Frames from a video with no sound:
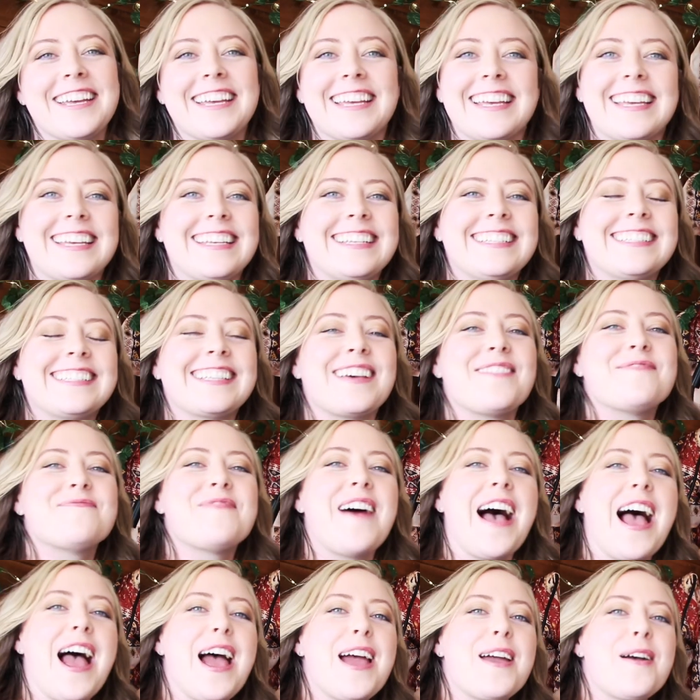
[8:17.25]
is
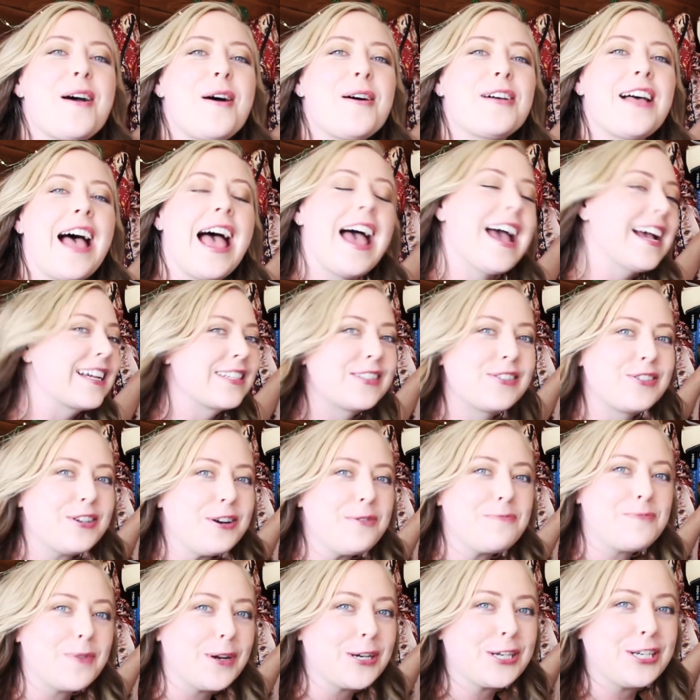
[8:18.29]
my
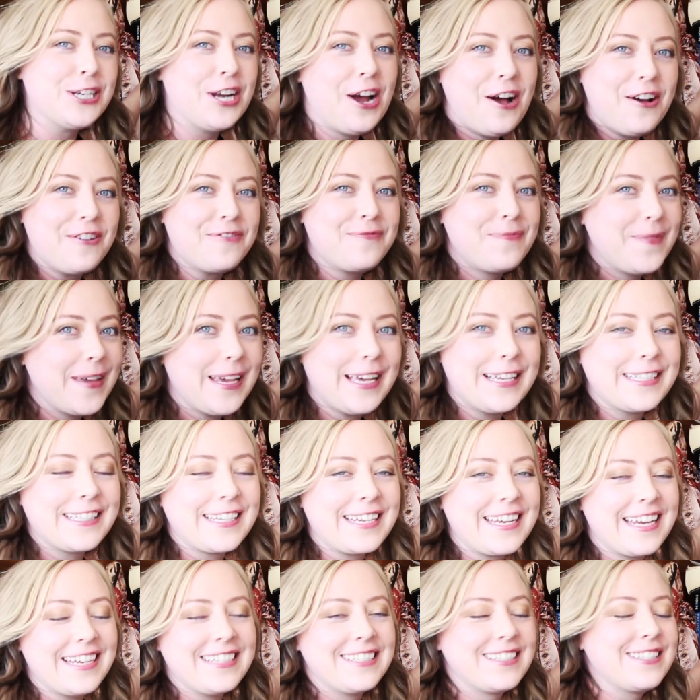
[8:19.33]
extra bookshelf because in
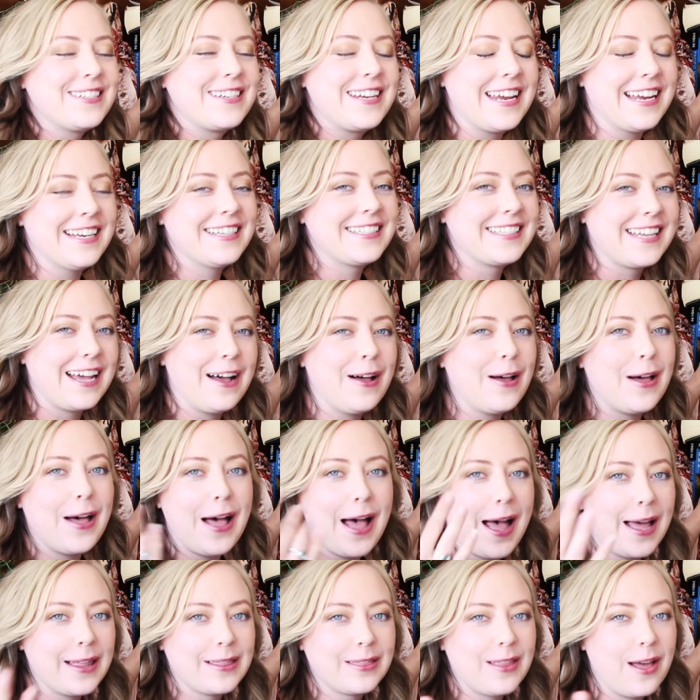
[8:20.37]
case you can't tell,
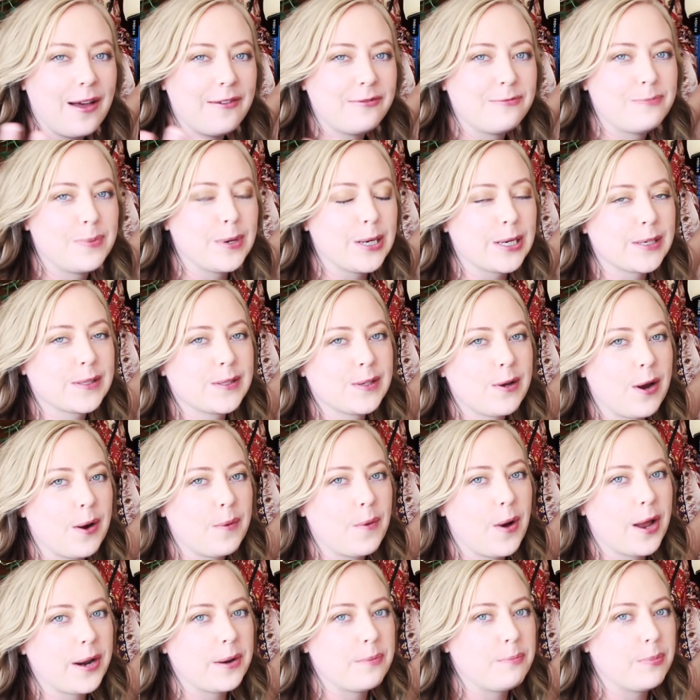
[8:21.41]
I love books, so I
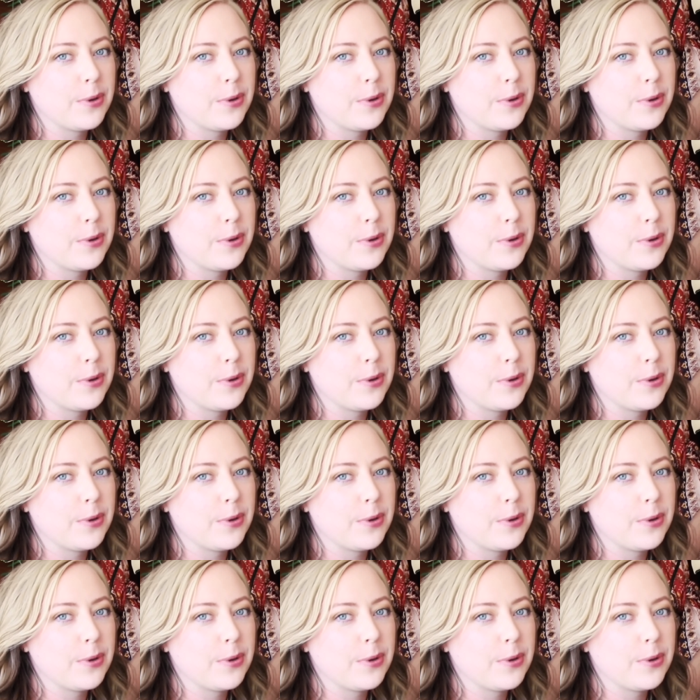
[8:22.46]
wanted